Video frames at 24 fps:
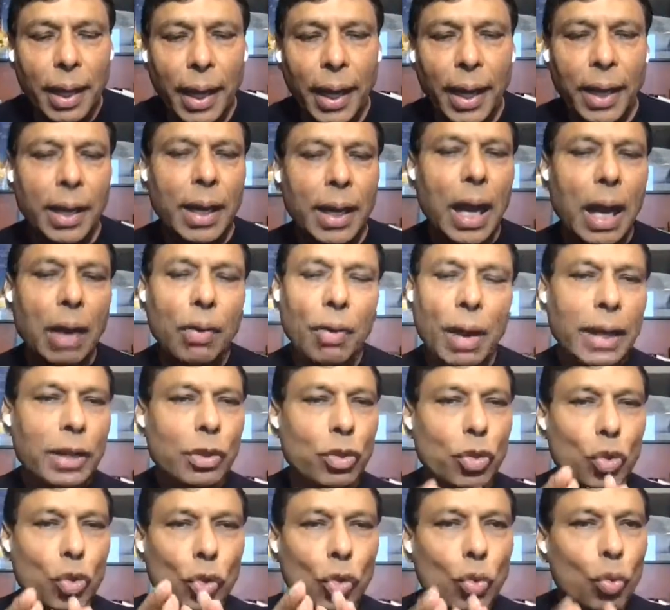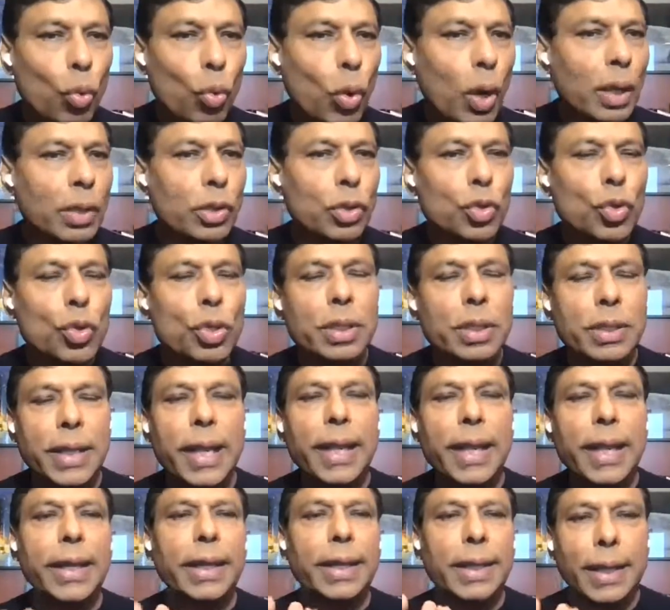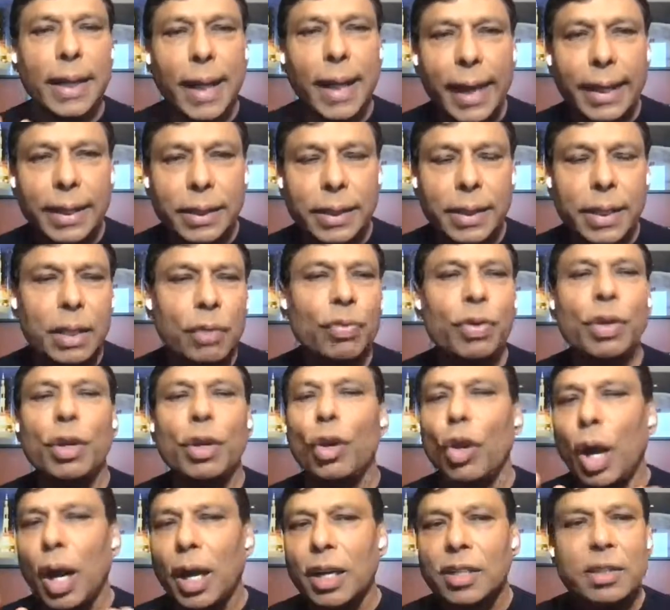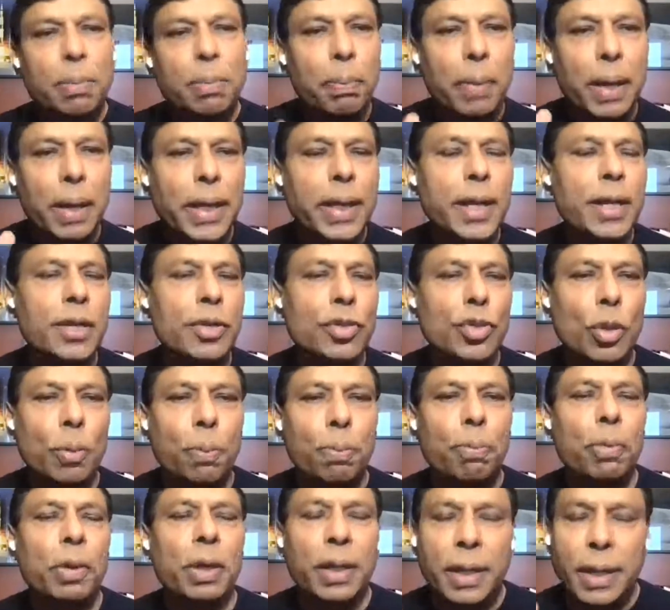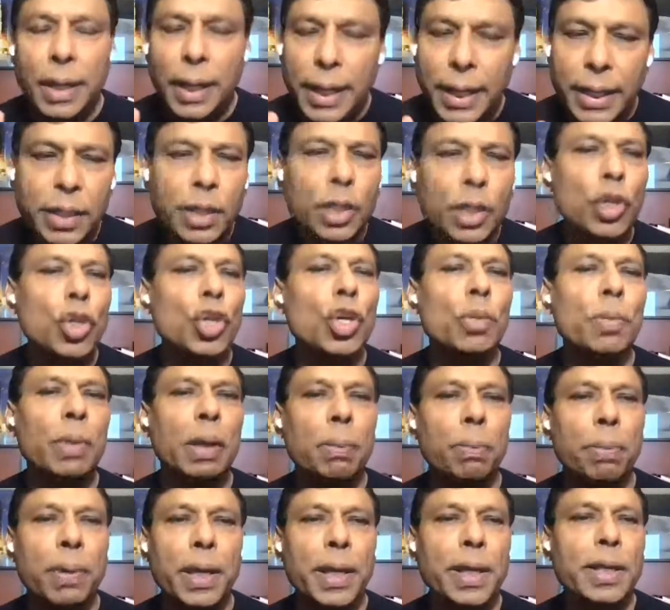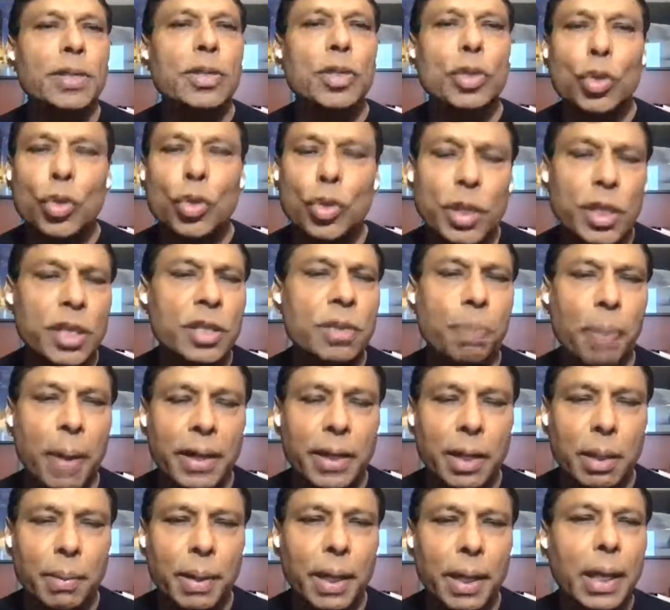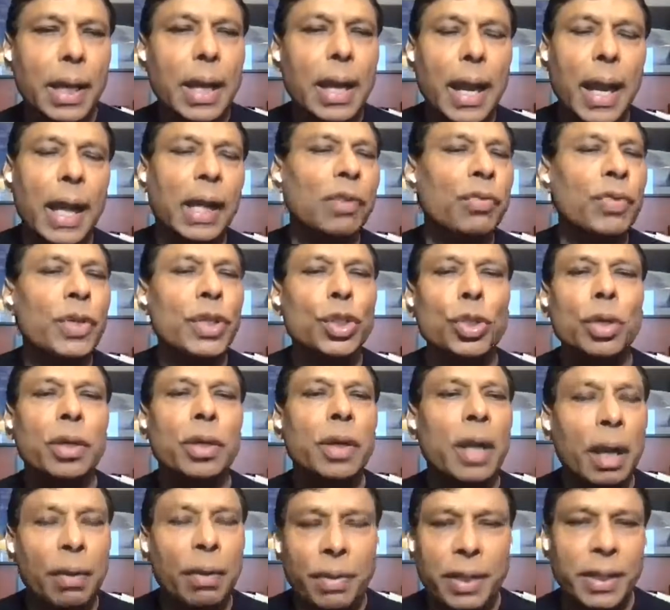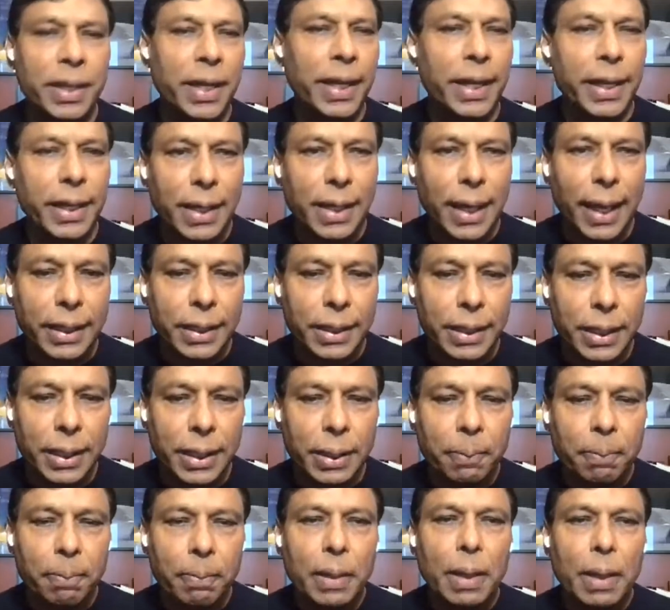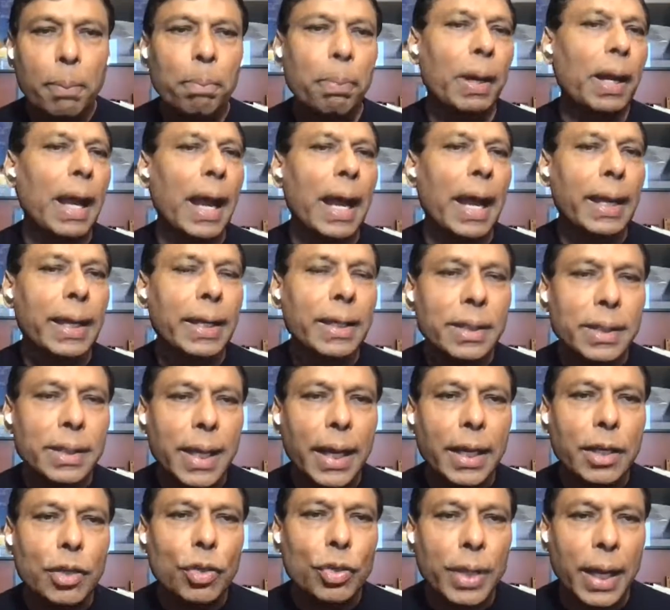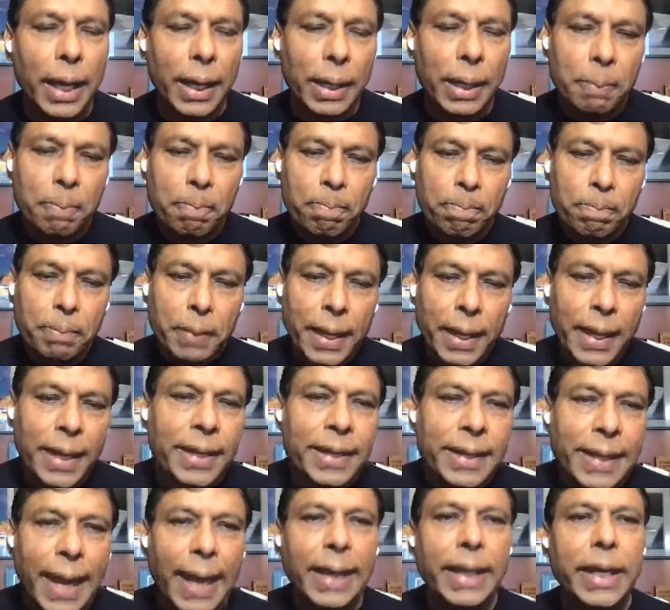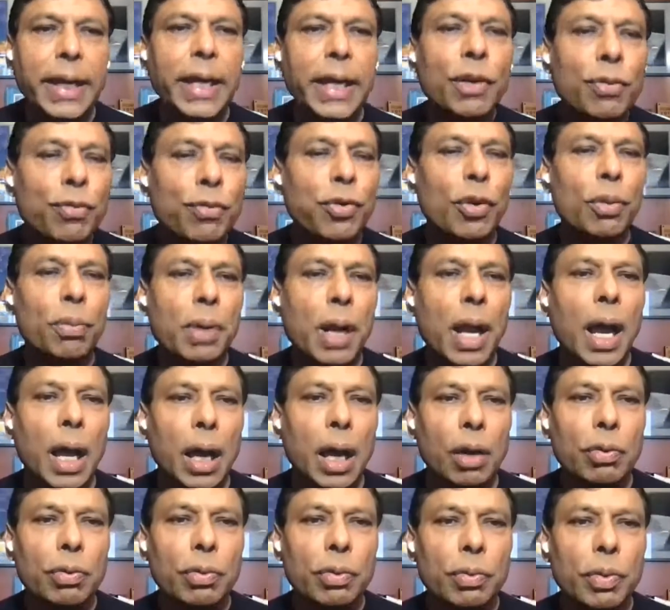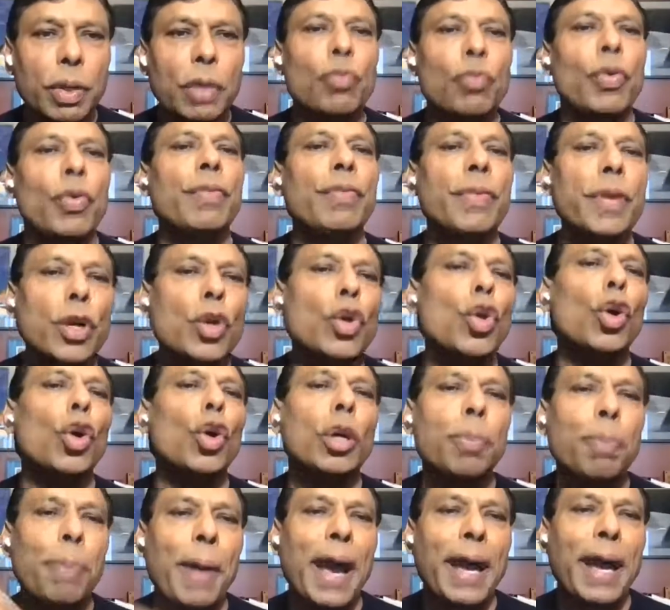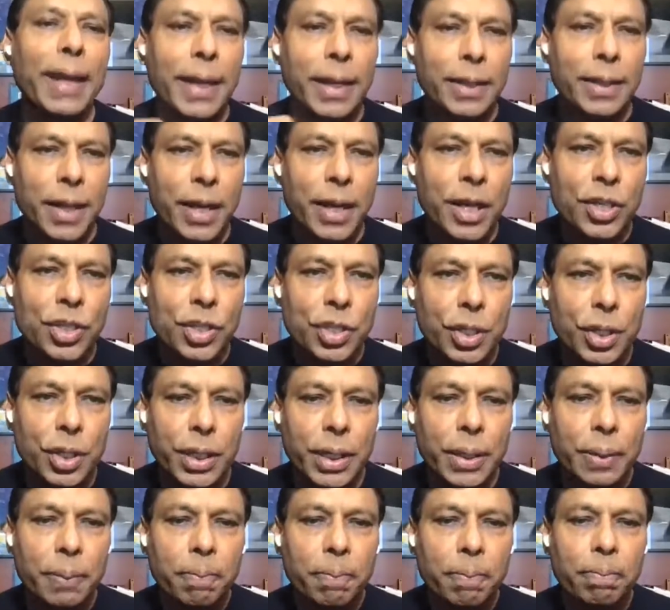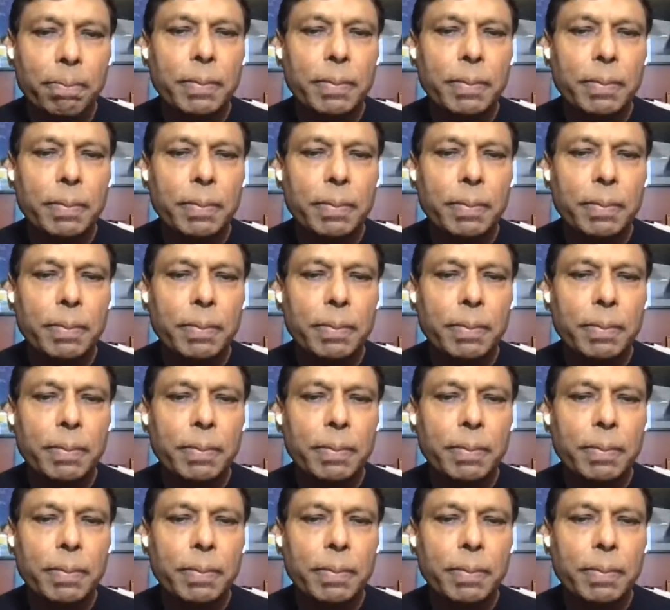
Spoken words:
And now I don't want to take it lightly. We lost millions of great human beings to this pandemic, and we should never take it lightly. But I can tell you that a decade from now, when we look back at the history,